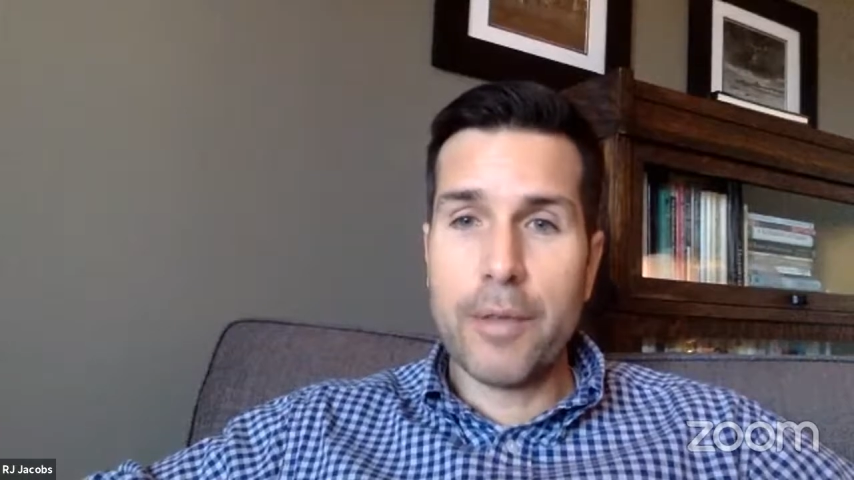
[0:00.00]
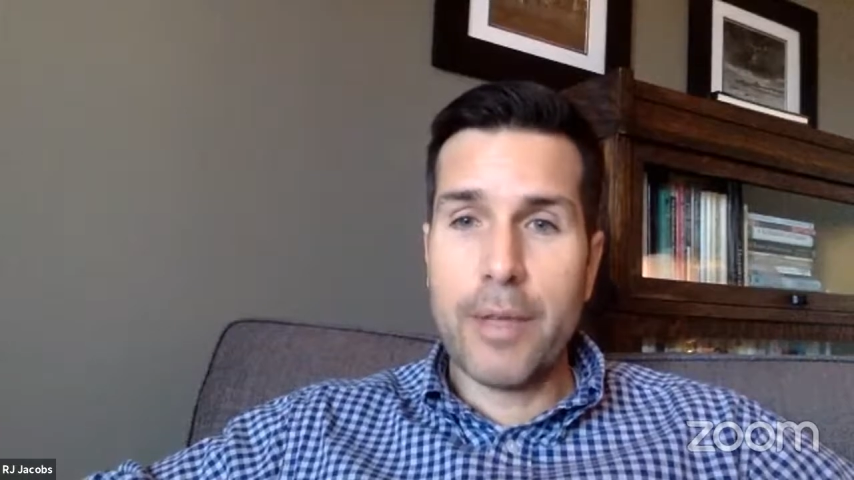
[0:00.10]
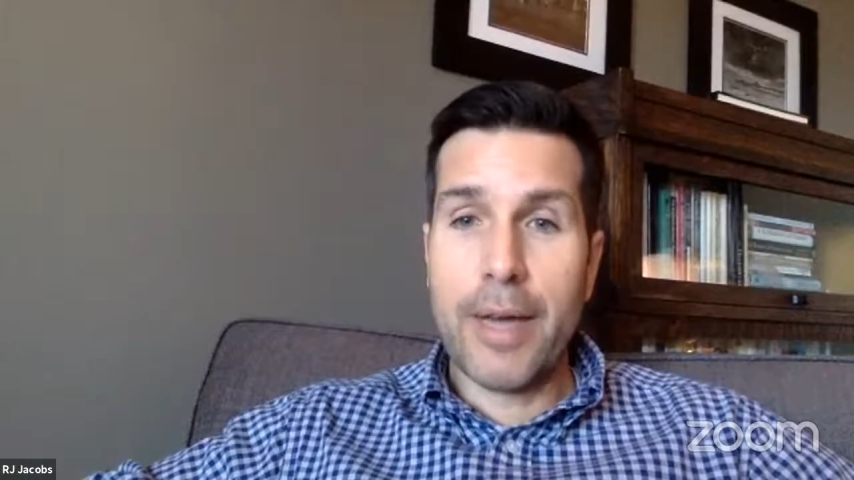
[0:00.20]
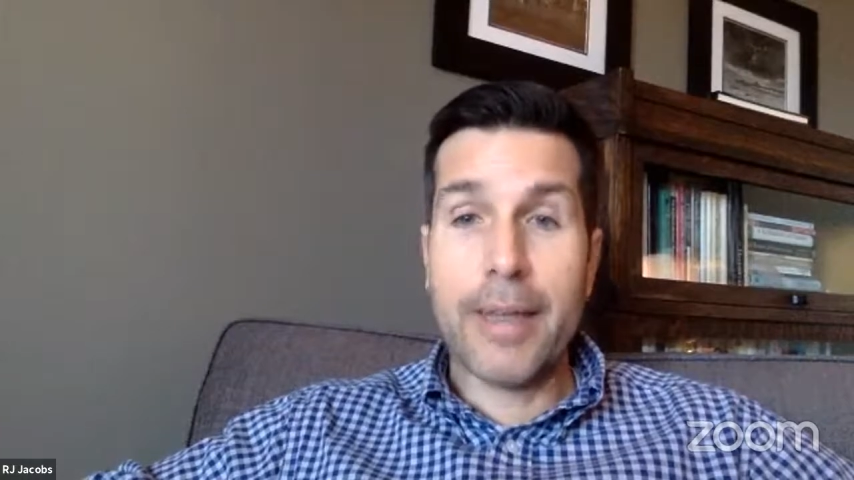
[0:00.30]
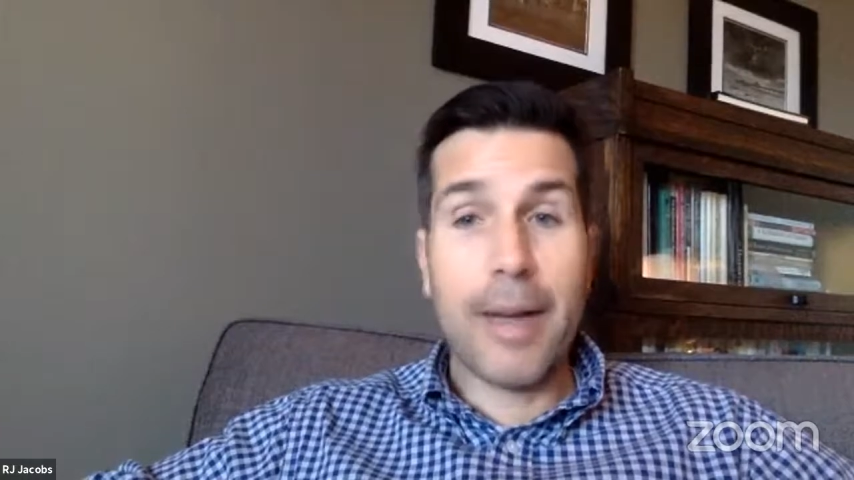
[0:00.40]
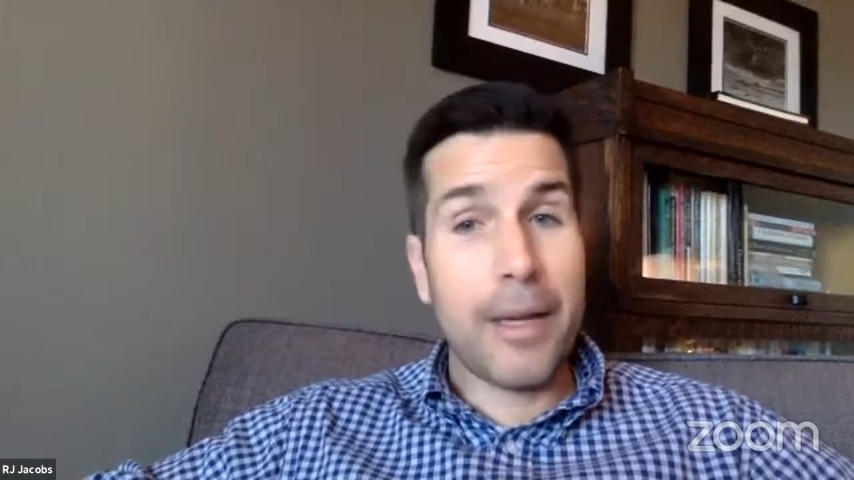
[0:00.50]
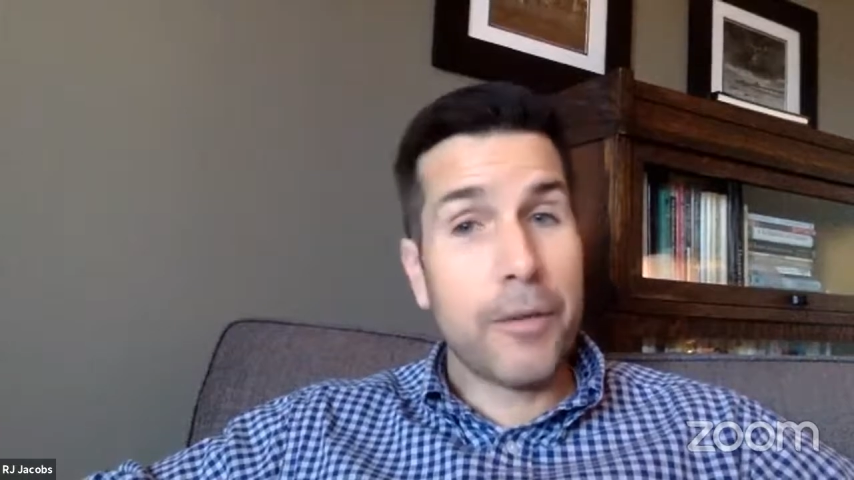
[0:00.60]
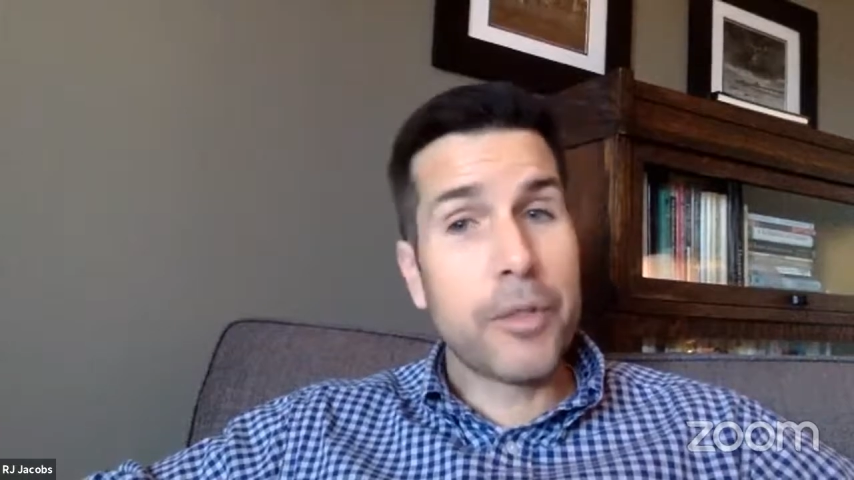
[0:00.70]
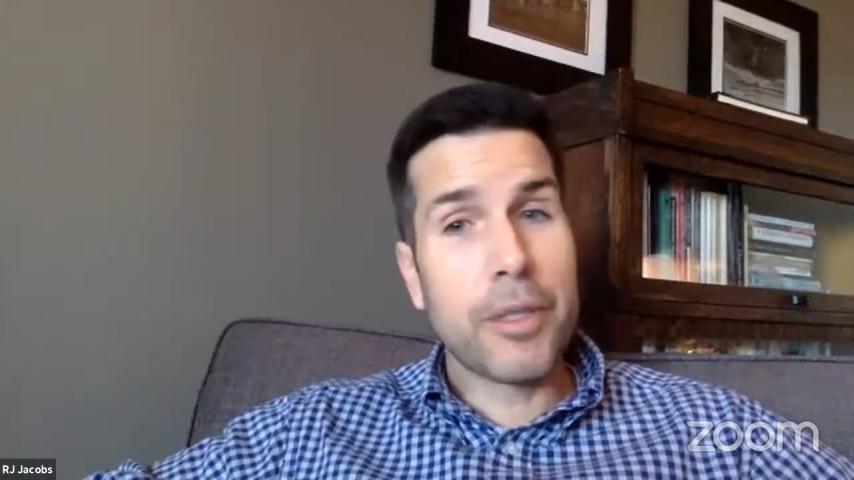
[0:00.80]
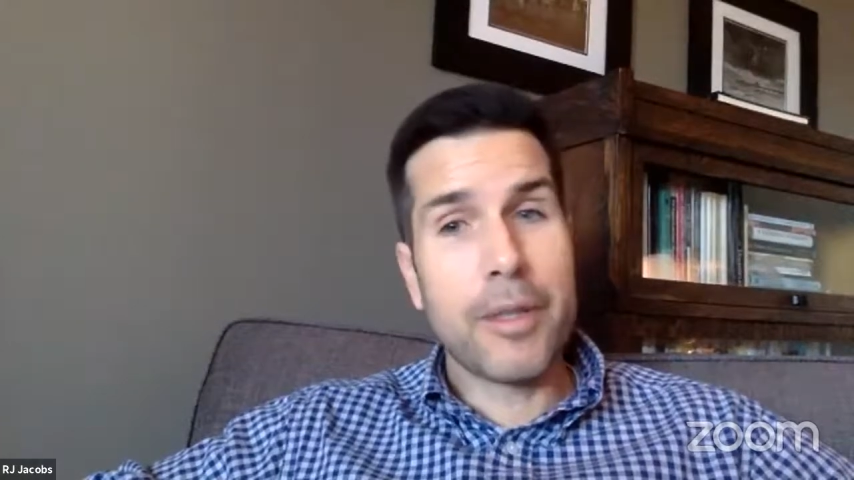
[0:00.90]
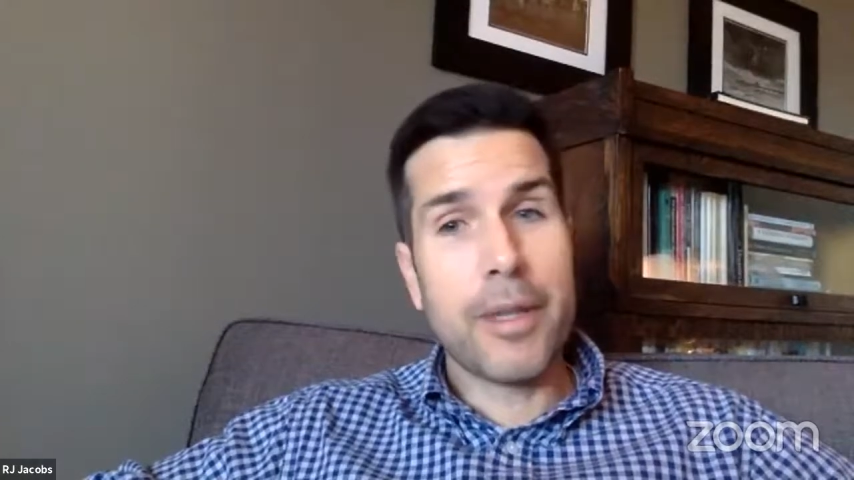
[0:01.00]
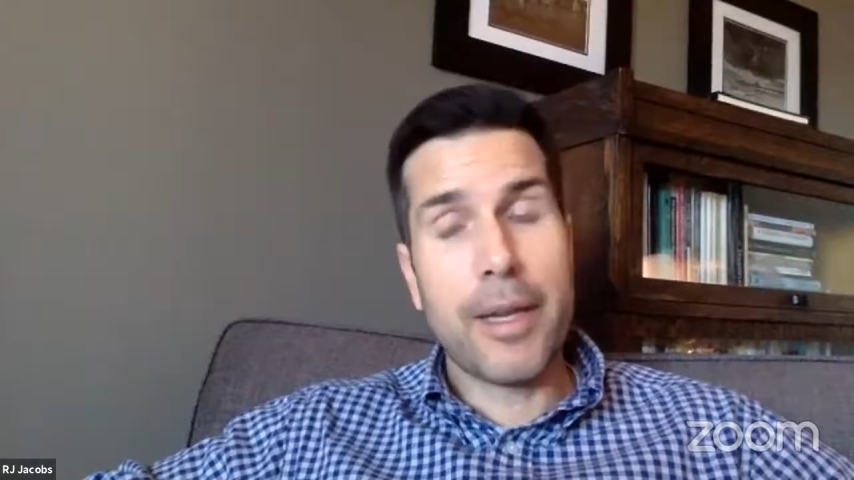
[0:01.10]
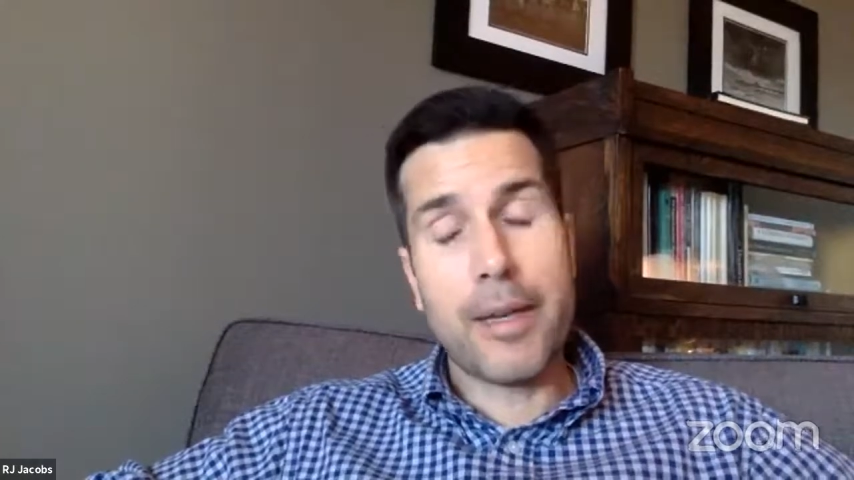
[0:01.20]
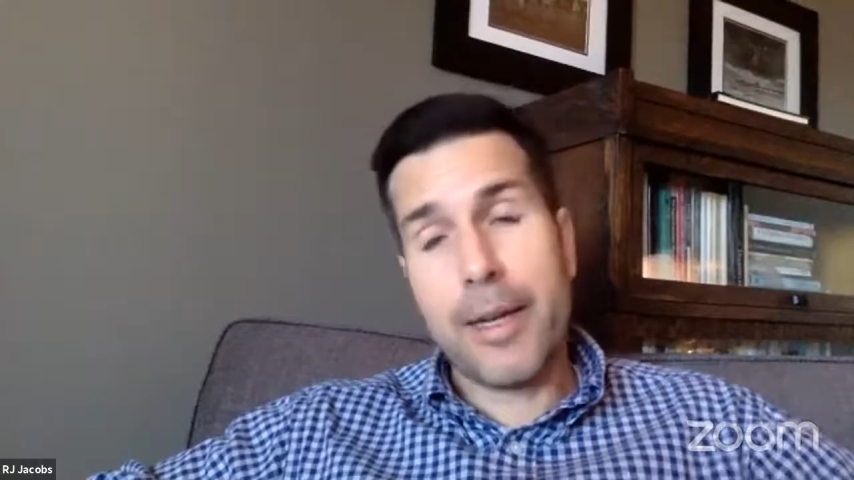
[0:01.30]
I used to think,